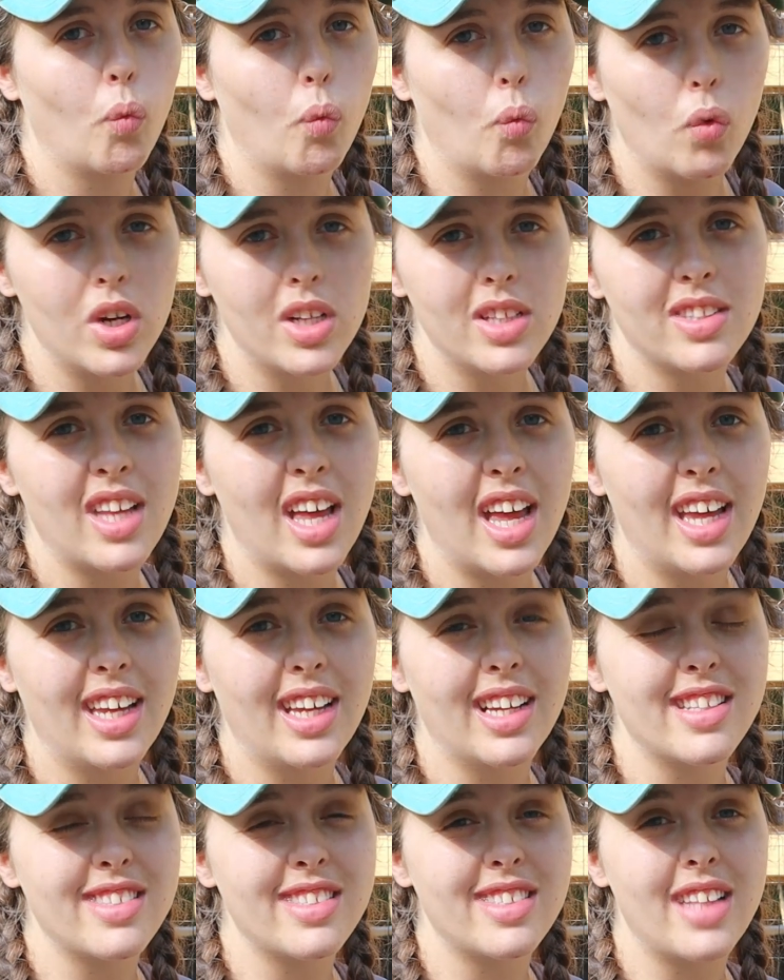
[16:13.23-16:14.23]
once hay
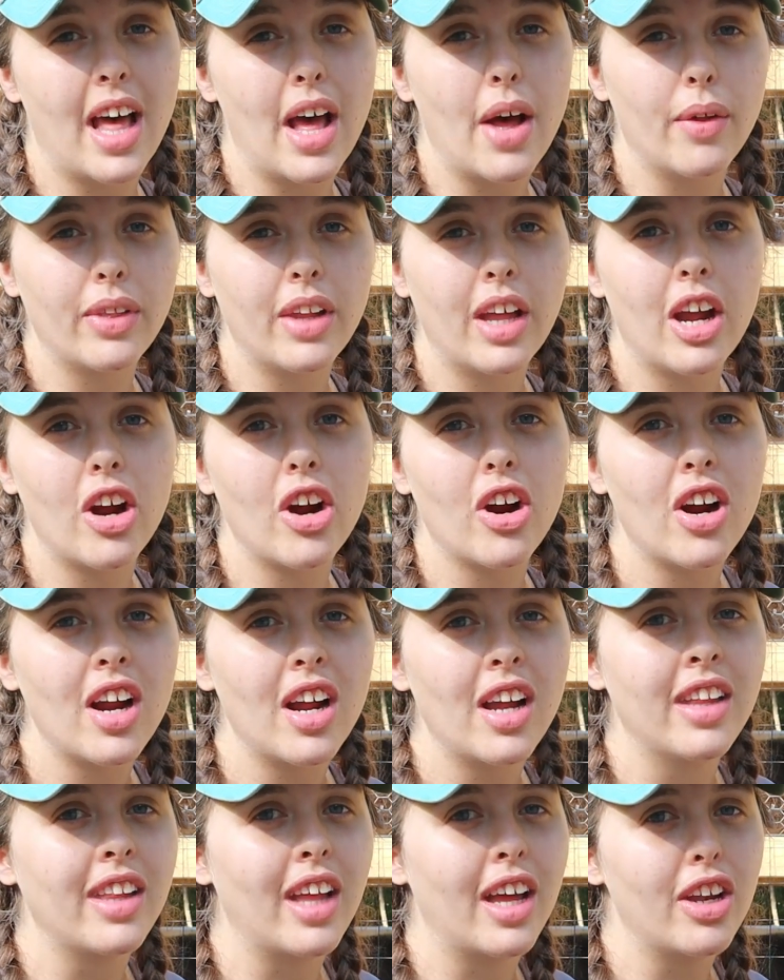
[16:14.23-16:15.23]
gets down there
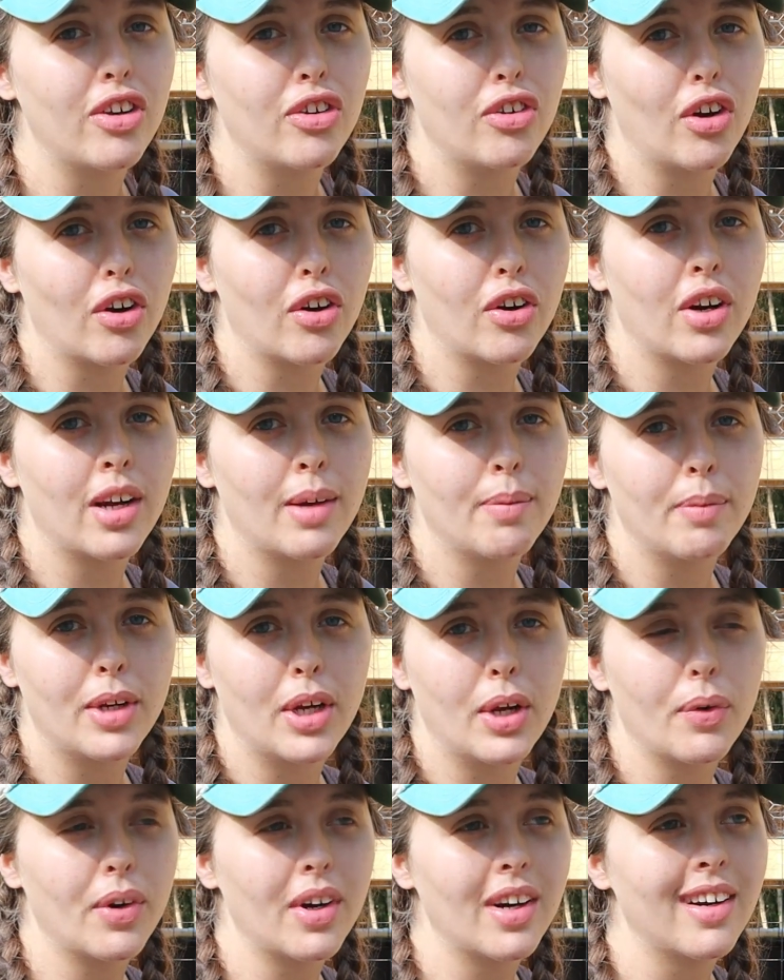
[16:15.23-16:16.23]
in that dirt and
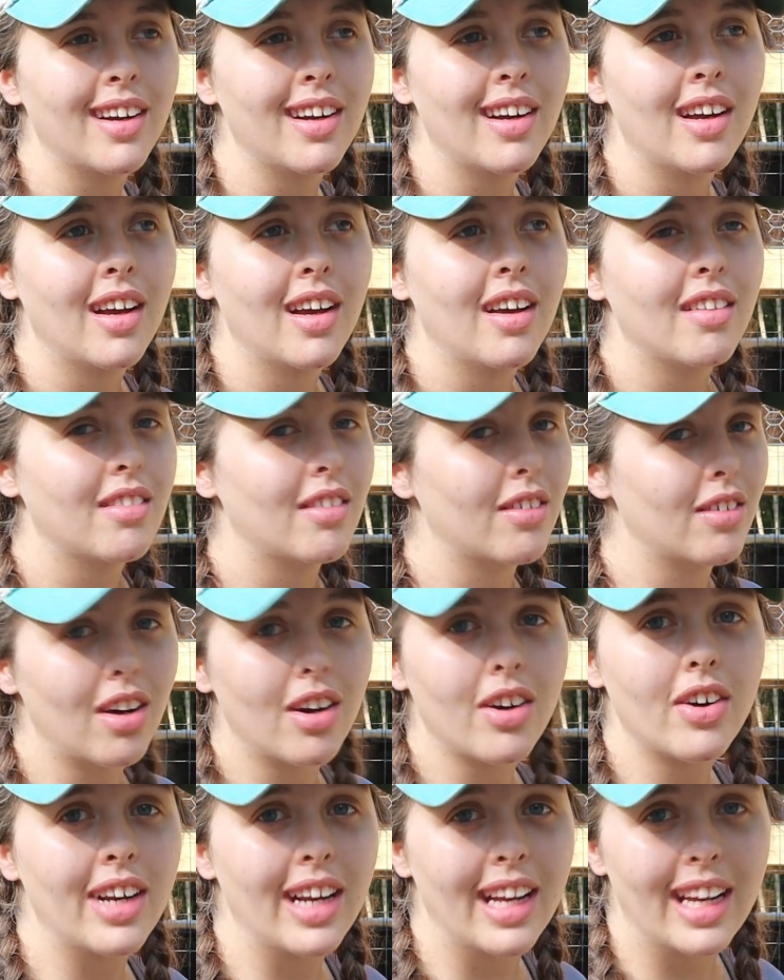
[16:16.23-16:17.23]
manure, they're
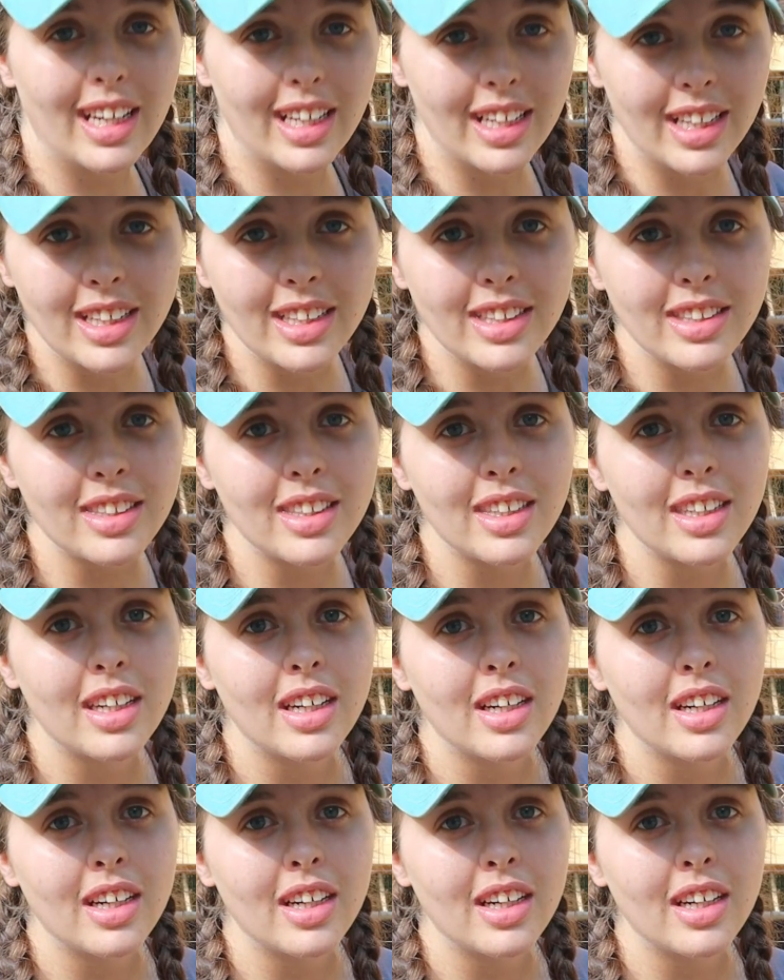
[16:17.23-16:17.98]
not going to eat it.